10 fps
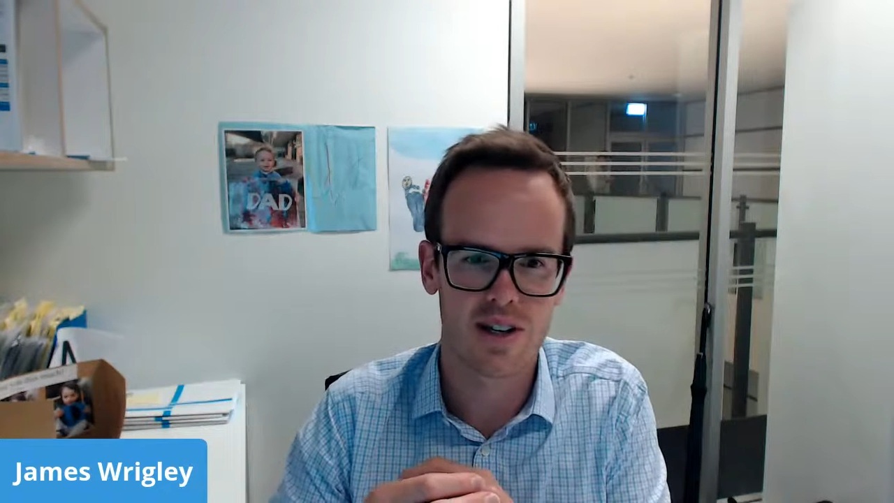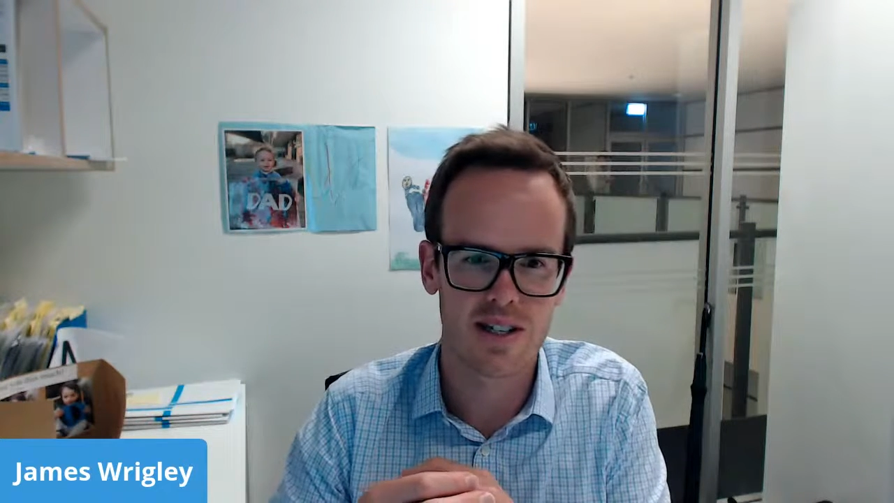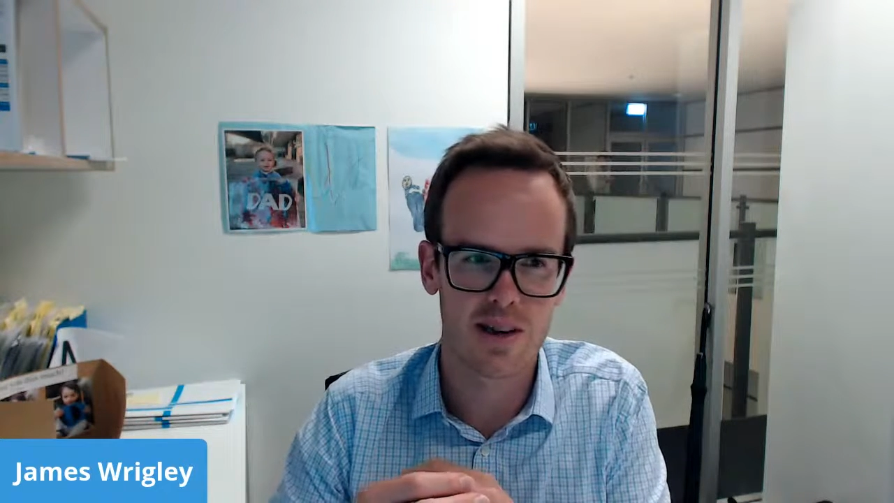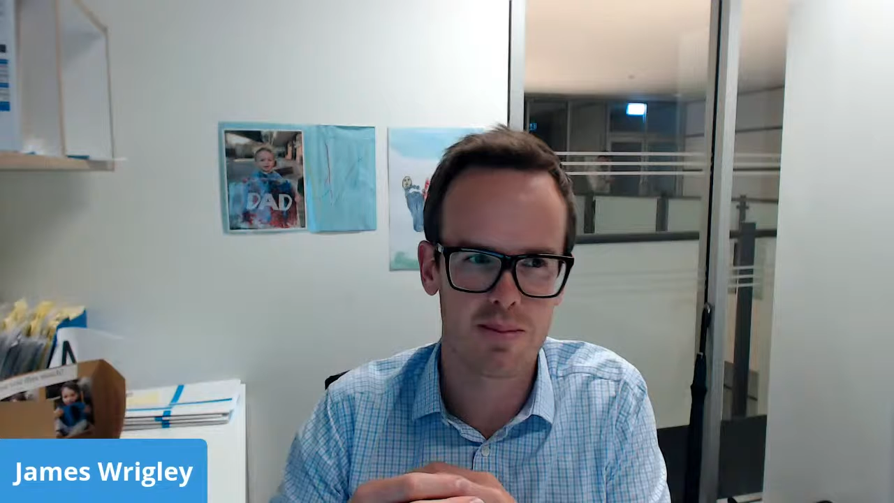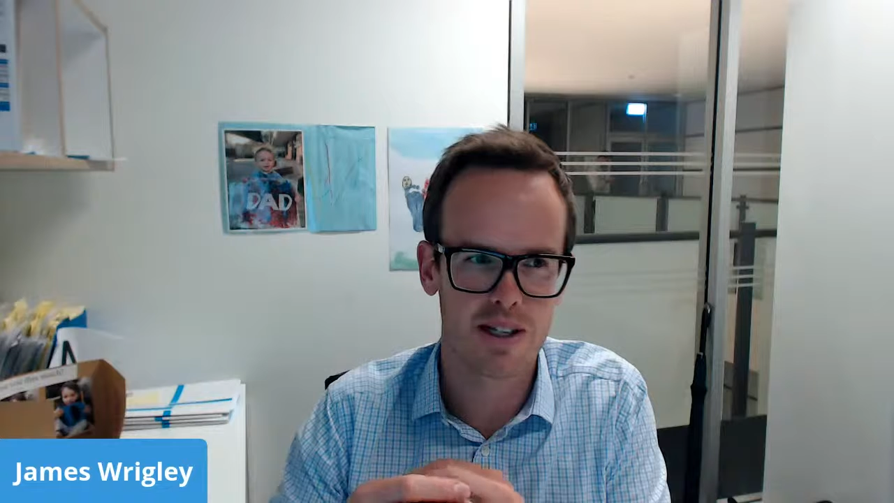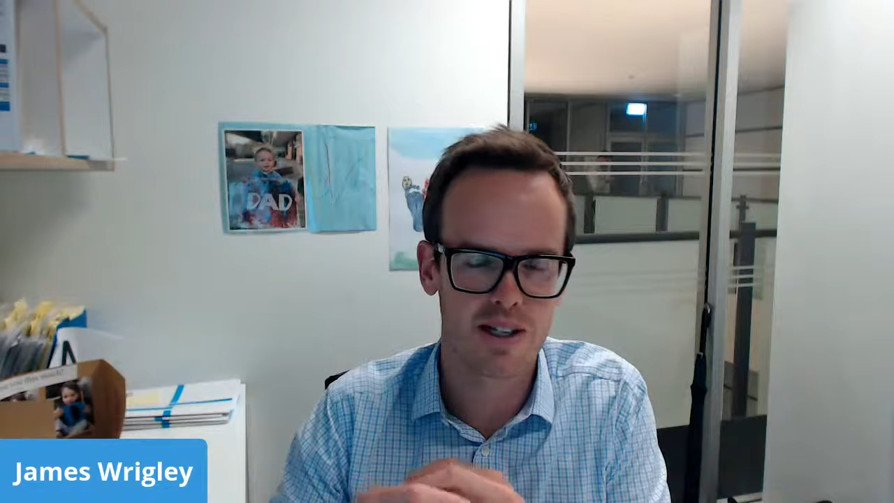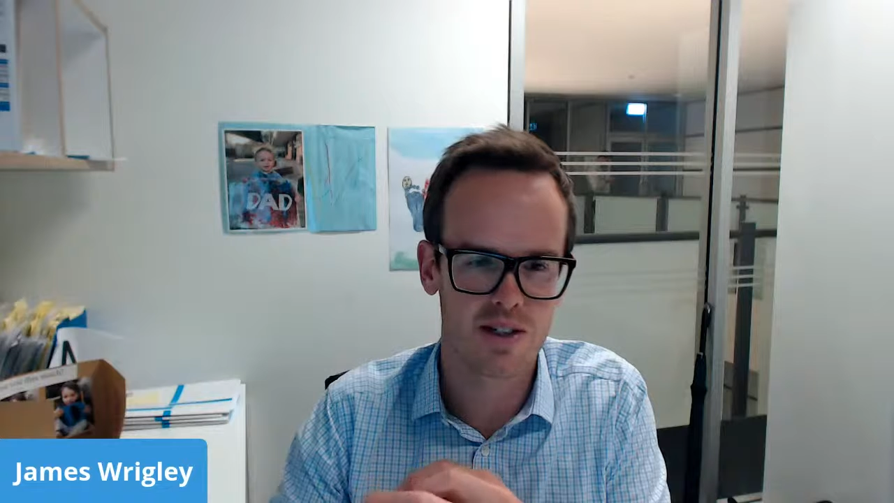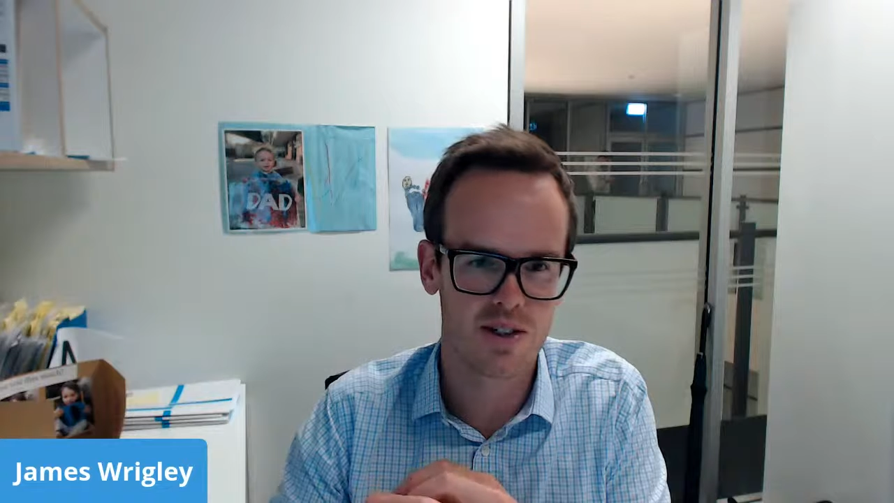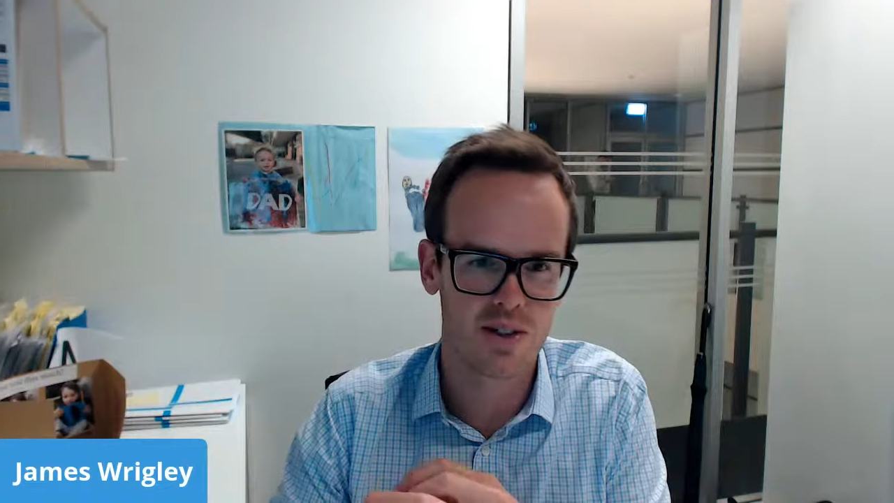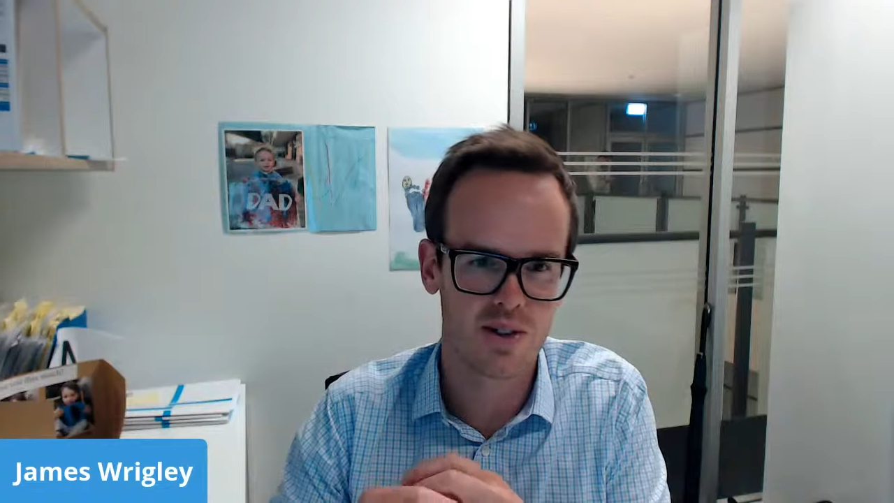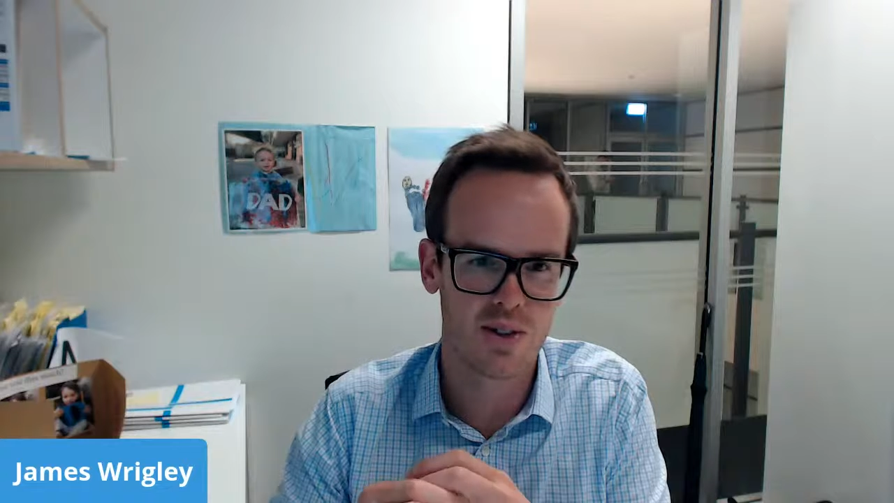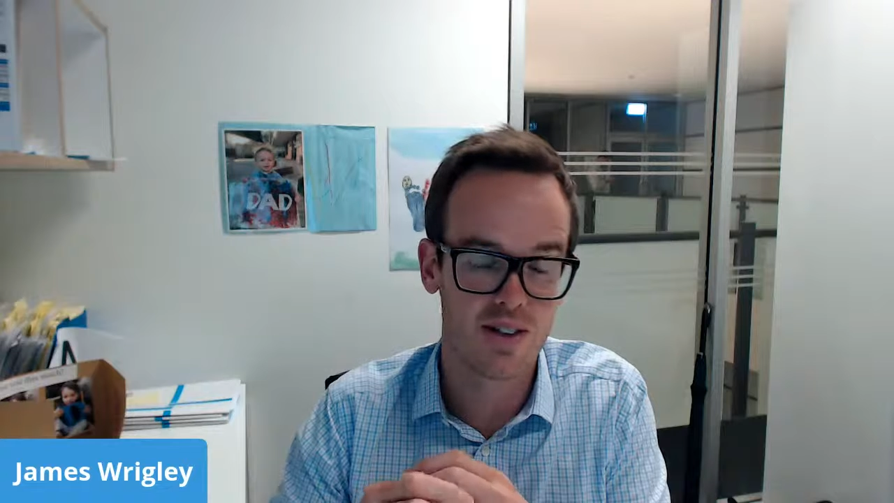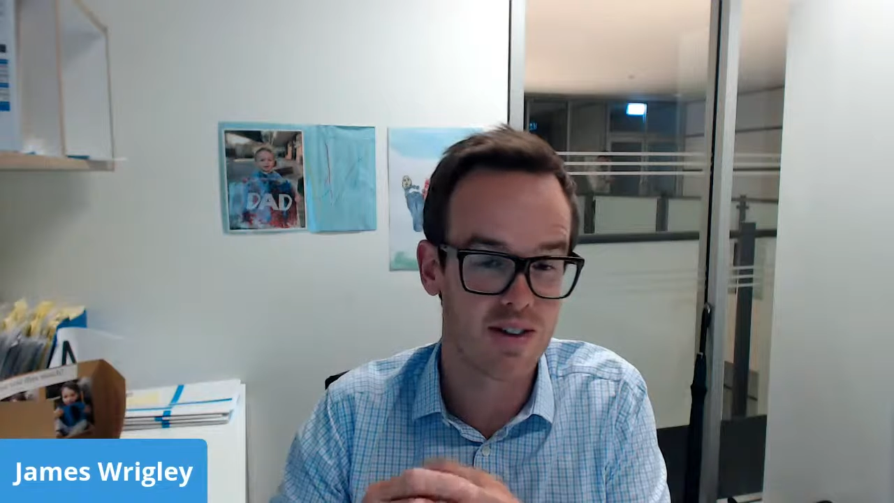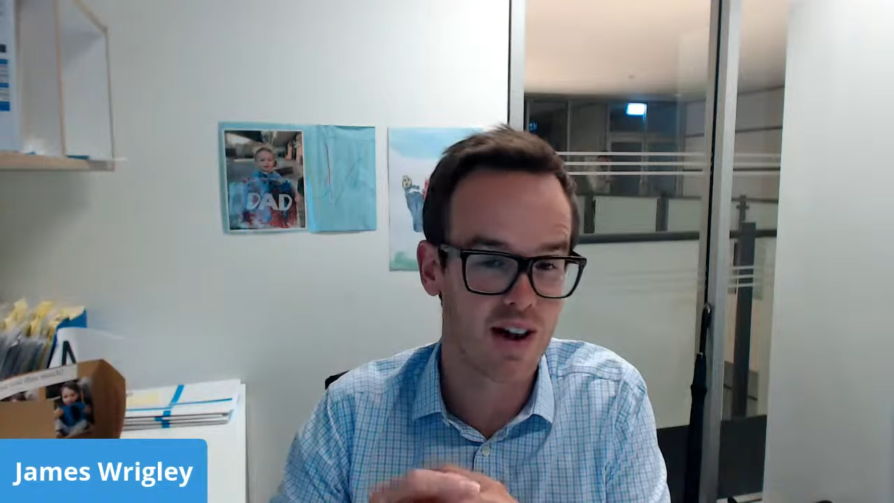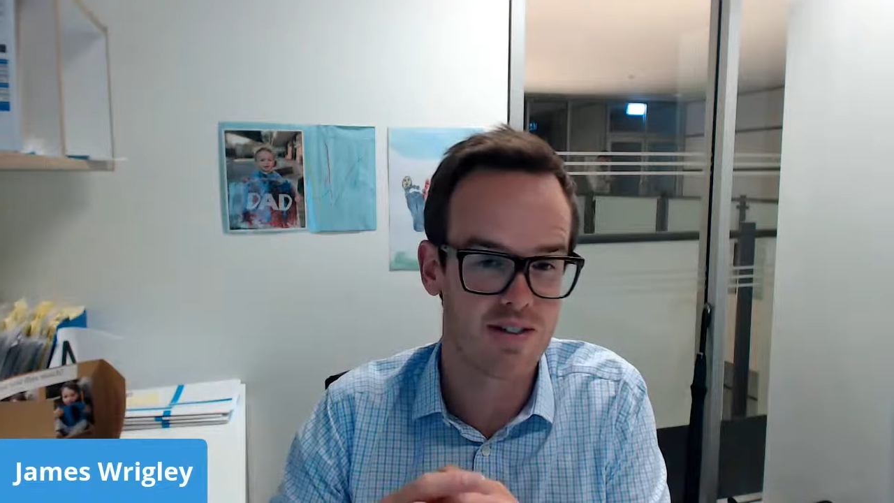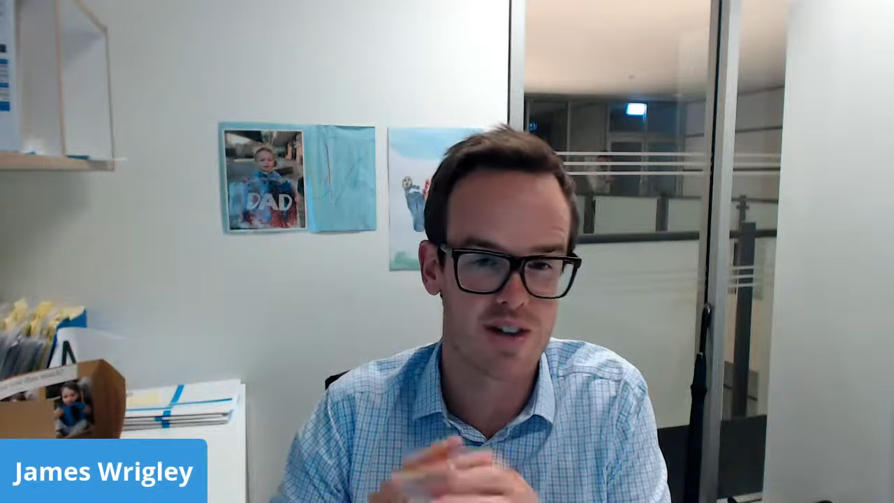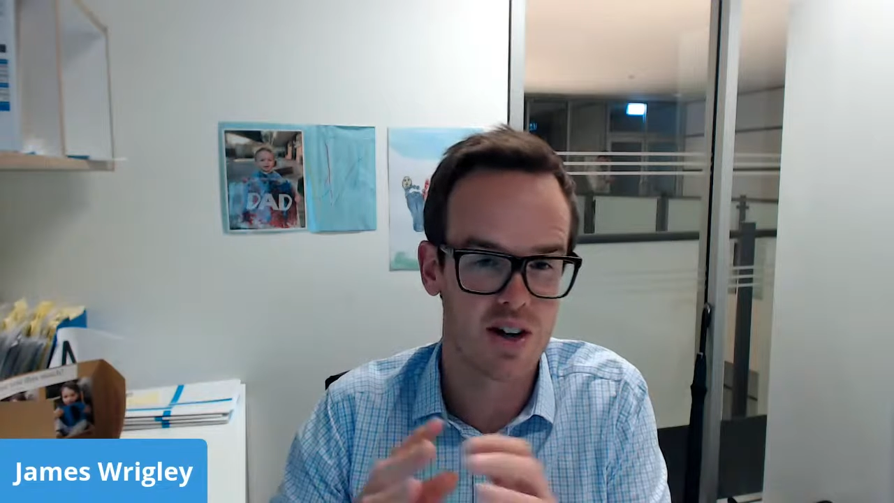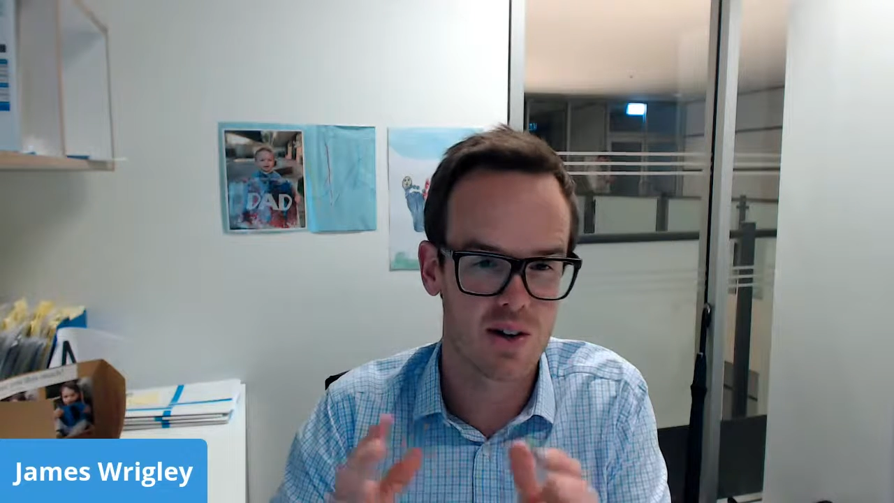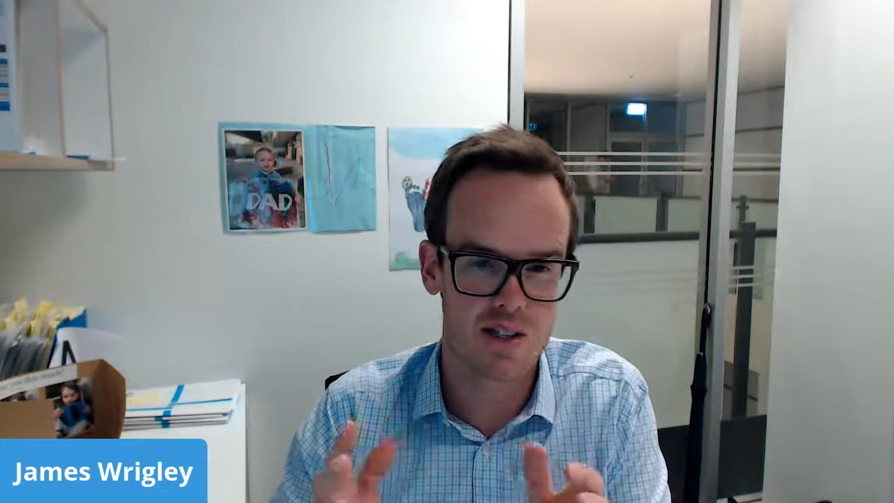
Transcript: tempting to, if you have no